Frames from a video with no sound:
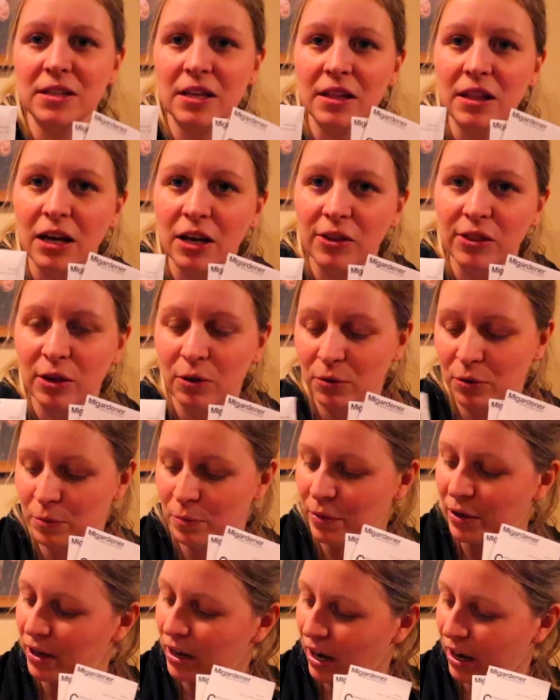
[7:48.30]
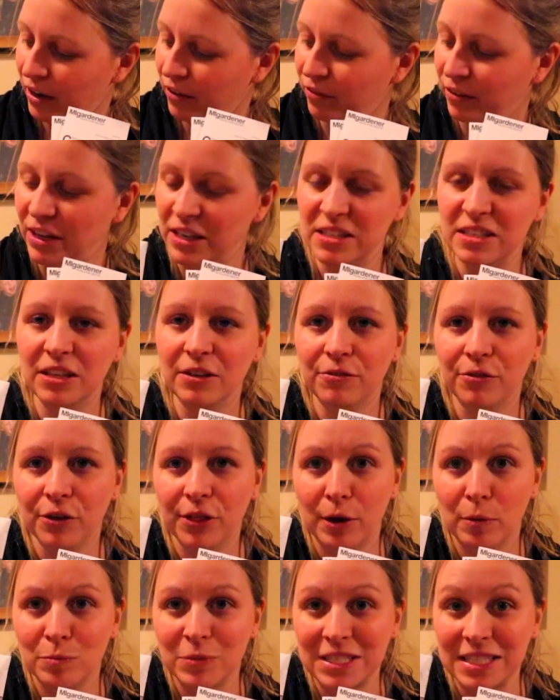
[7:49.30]
I thought they would be kind of easy for
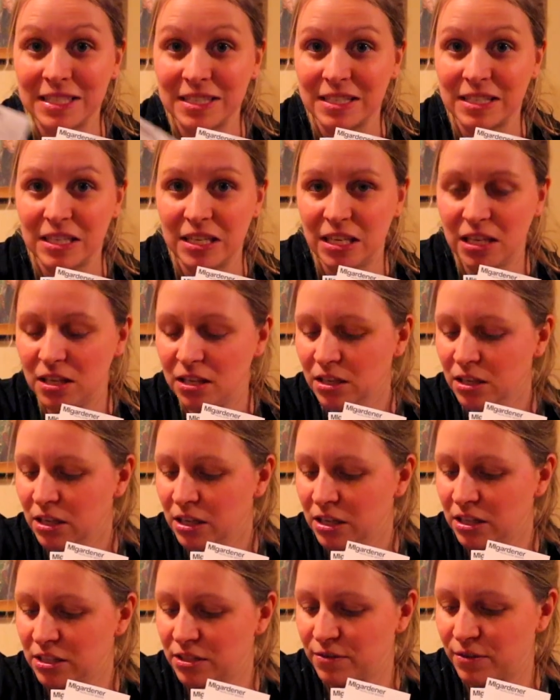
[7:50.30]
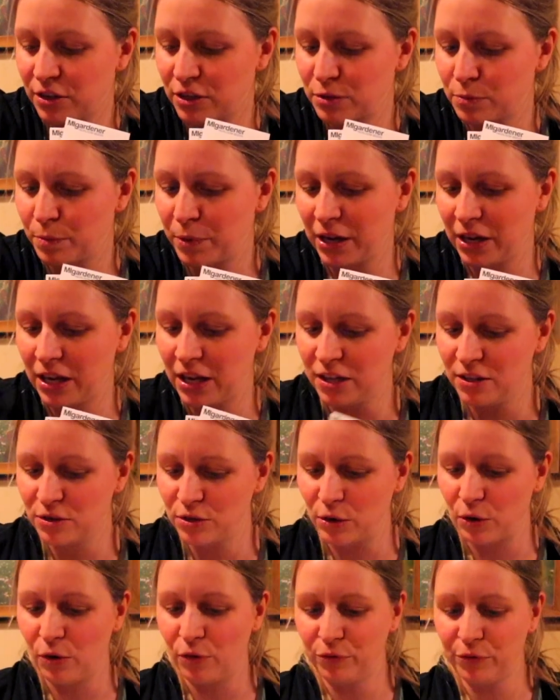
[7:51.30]
them to see as far as picking.
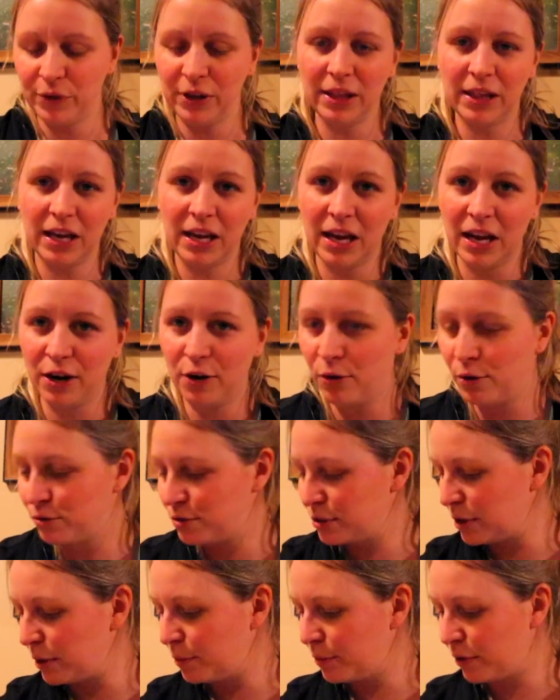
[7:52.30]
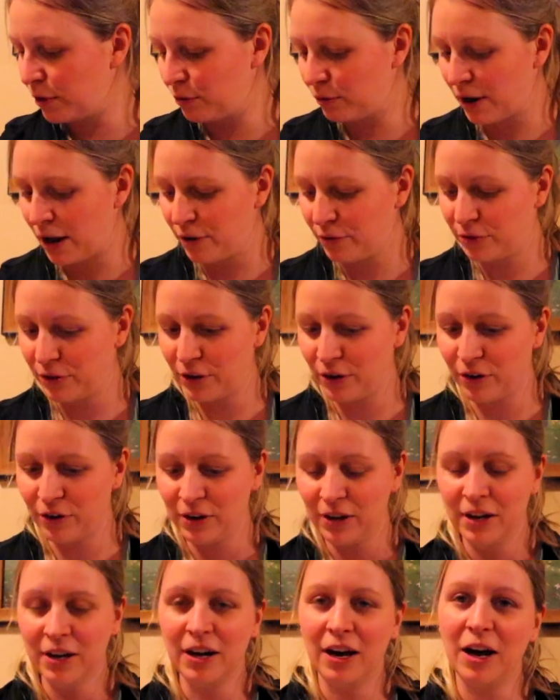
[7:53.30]
So hopefully they can grow some around their
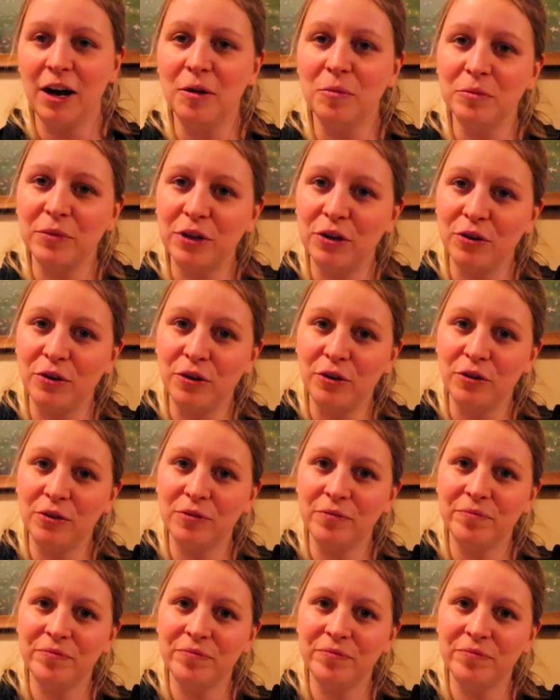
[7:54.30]
um, little,